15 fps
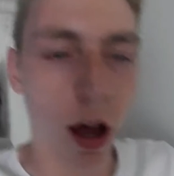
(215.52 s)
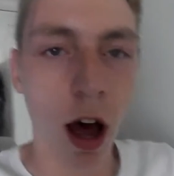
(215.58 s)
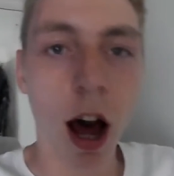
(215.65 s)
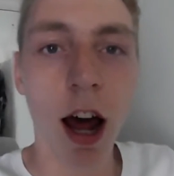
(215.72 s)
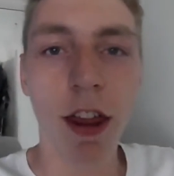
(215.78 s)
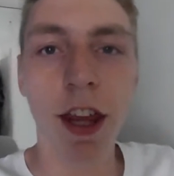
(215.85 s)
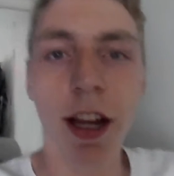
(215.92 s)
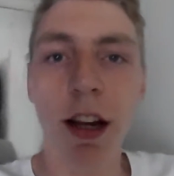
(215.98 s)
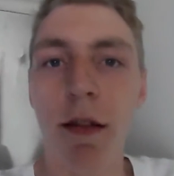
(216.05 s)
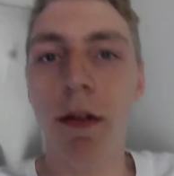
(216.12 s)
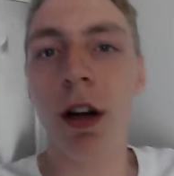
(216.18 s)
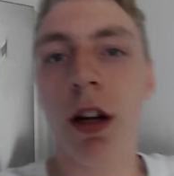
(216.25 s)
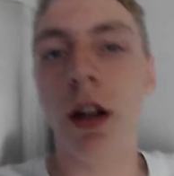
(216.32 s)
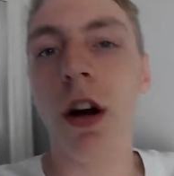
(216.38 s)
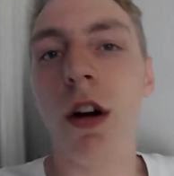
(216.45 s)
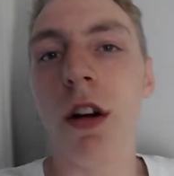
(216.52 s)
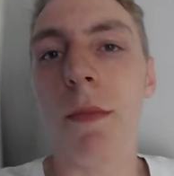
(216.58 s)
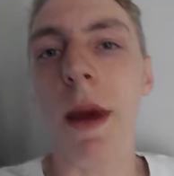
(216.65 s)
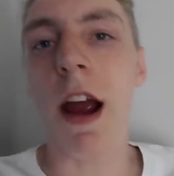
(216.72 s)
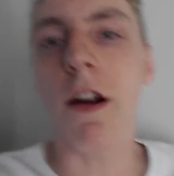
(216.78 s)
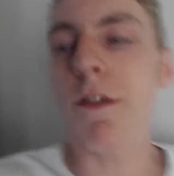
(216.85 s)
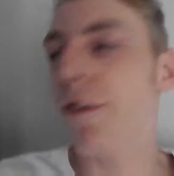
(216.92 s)
I think I'm going to go on a
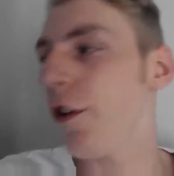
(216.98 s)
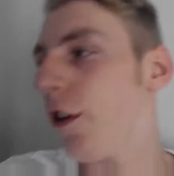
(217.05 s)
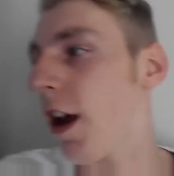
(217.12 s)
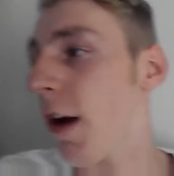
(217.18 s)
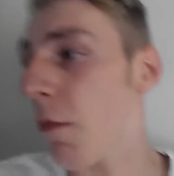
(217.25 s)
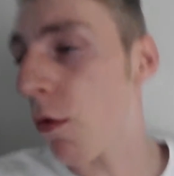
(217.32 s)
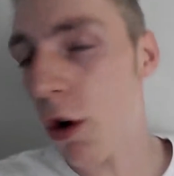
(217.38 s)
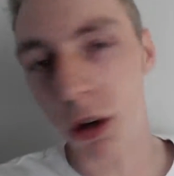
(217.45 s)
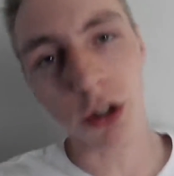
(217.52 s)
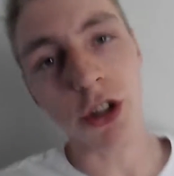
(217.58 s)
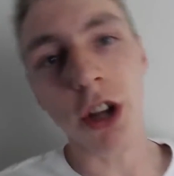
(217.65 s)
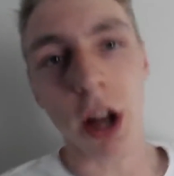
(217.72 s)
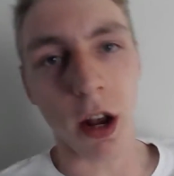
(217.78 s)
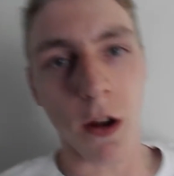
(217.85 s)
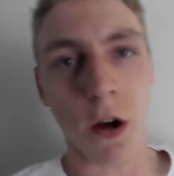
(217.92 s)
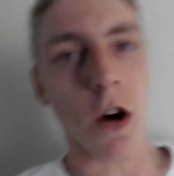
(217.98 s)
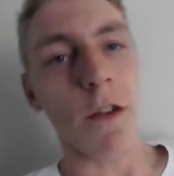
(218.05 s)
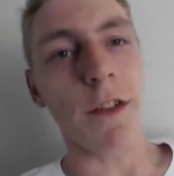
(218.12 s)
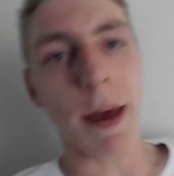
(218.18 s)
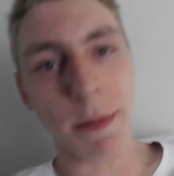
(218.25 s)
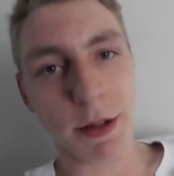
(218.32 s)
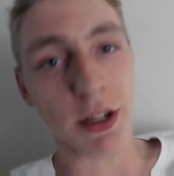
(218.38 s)
marathon and watch a lot of
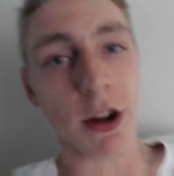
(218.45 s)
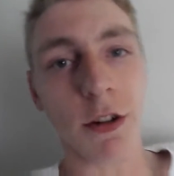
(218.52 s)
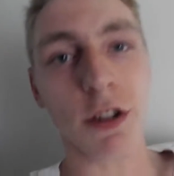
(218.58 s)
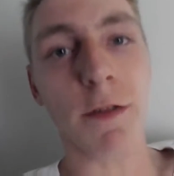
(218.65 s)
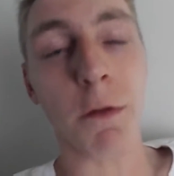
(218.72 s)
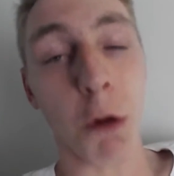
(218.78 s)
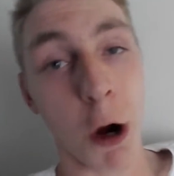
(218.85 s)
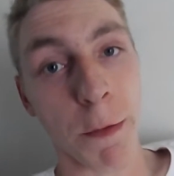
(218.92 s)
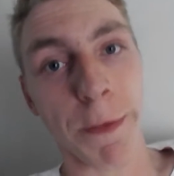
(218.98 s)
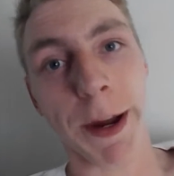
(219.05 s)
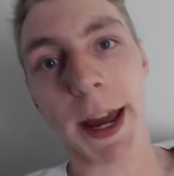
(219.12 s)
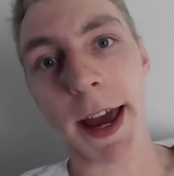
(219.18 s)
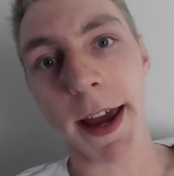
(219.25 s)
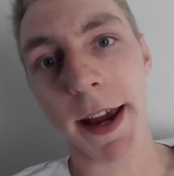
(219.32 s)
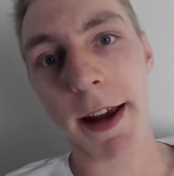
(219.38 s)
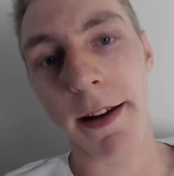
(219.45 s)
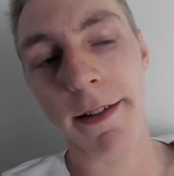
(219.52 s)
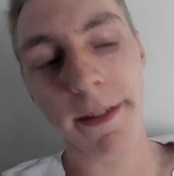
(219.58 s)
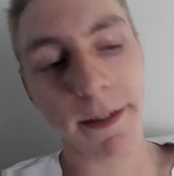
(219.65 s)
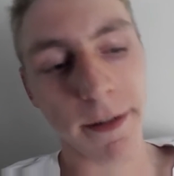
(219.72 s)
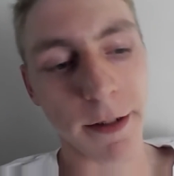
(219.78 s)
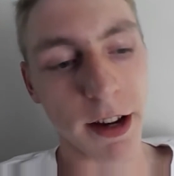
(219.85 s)
episodes of Grunt K,
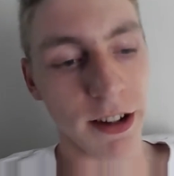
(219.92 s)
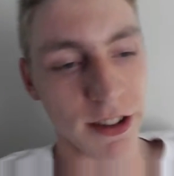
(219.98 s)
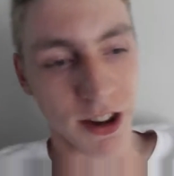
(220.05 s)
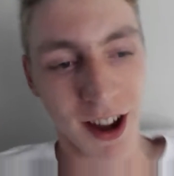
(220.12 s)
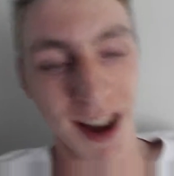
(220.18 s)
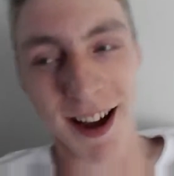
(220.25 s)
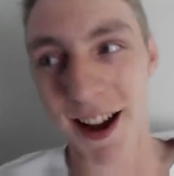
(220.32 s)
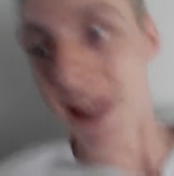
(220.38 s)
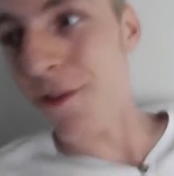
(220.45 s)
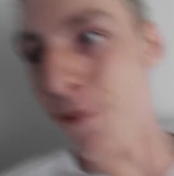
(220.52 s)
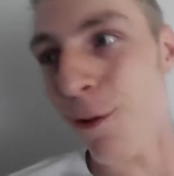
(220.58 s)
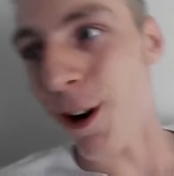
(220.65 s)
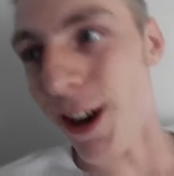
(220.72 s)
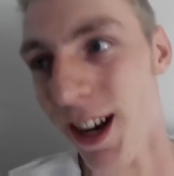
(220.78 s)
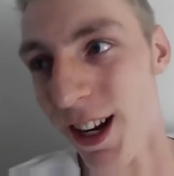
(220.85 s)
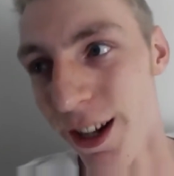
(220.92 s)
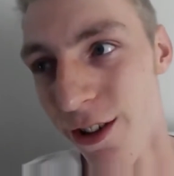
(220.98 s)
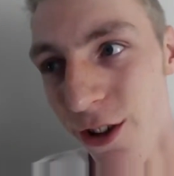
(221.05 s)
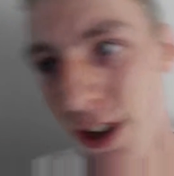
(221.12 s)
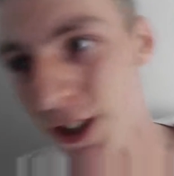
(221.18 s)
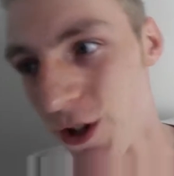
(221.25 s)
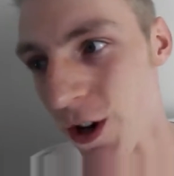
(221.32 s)
because I really do
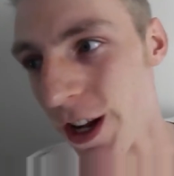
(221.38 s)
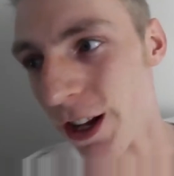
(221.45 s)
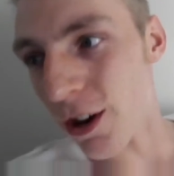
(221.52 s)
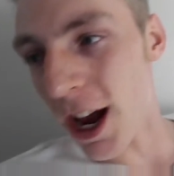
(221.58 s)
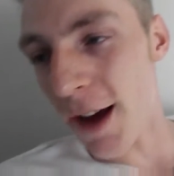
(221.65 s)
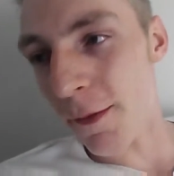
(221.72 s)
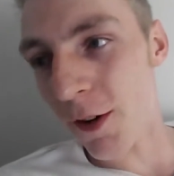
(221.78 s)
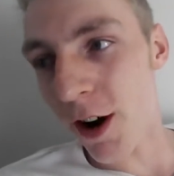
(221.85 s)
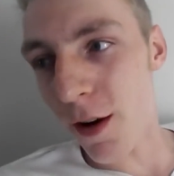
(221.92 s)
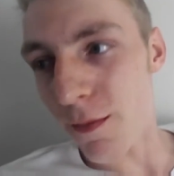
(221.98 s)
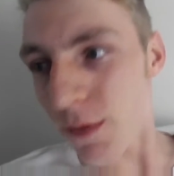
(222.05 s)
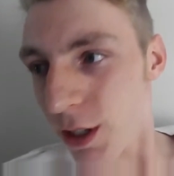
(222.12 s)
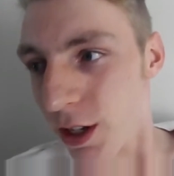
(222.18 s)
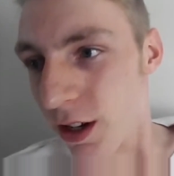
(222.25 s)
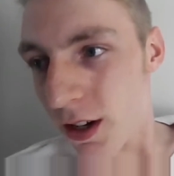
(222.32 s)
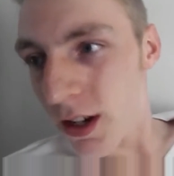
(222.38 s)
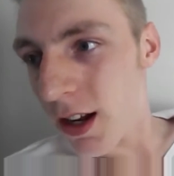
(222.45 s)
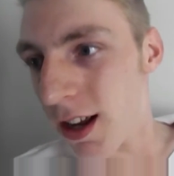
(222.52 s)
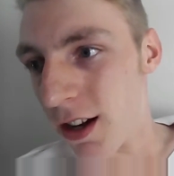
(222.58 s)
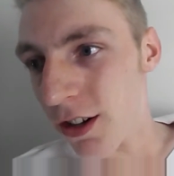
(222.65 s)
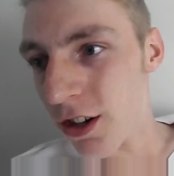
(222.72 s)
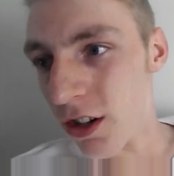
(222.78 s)
enjoy the Game Grumps,
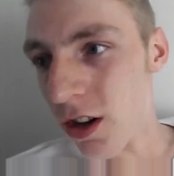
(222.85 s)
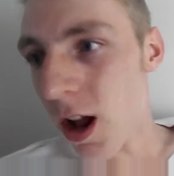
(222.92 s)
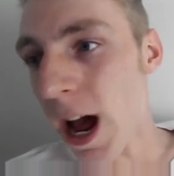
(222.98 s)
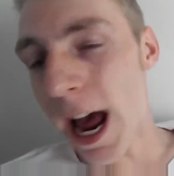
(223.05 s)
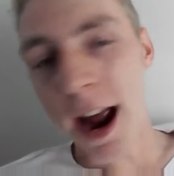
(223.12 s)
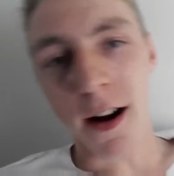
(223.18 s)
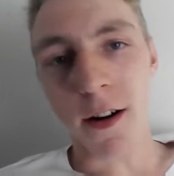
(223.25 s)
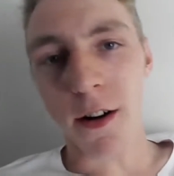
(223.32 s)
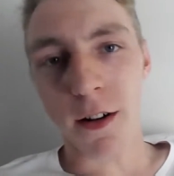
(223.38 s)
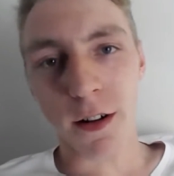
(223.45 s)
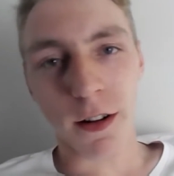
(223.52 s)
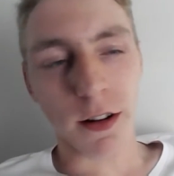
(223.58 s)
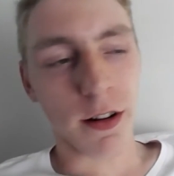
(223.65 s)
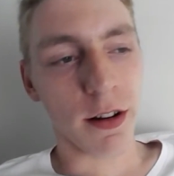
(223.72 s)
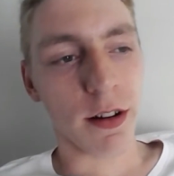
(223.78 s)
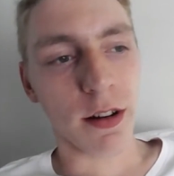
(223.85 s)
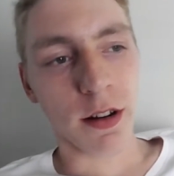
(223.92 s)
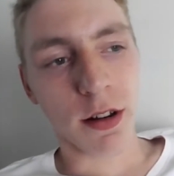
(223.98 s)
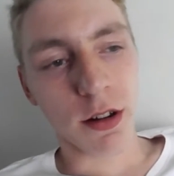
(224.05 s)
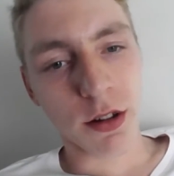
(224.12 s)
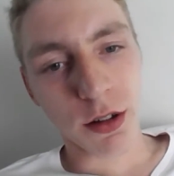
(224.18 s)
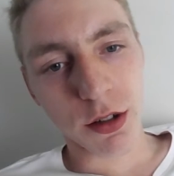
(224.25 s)
just like Aaron.
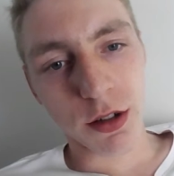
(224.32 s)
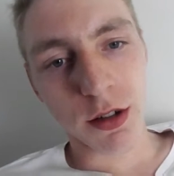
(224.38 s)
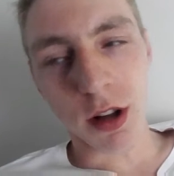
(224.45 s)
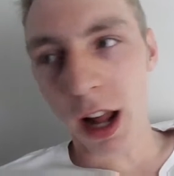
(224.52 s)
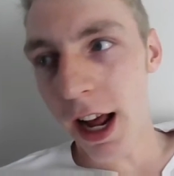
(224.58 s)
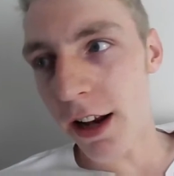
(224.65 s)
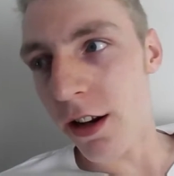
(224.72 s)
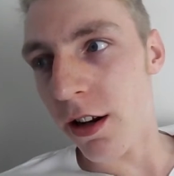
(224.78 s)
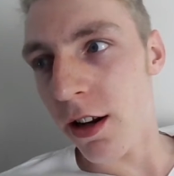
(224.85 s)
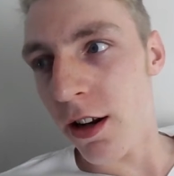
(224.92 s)
Like